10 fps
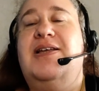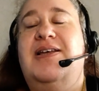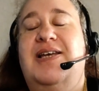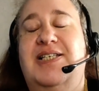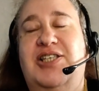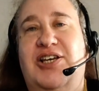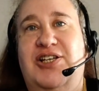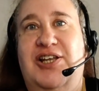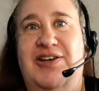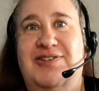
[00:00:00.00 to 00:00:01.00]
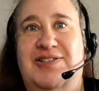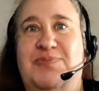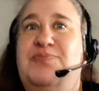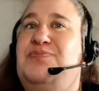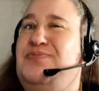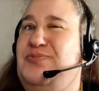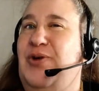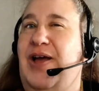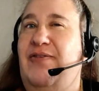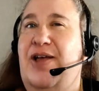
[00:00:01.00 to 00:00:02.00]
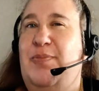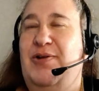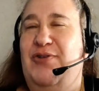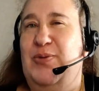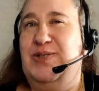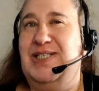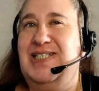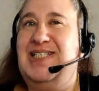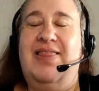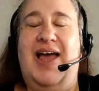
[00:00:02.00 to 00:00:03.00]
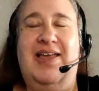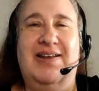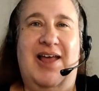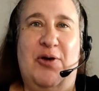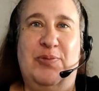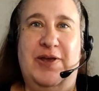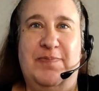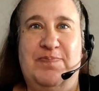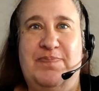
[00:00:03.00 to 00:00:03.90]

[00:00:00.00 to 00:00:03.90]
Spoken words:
Here's the good news. We have a couple of options that can help you.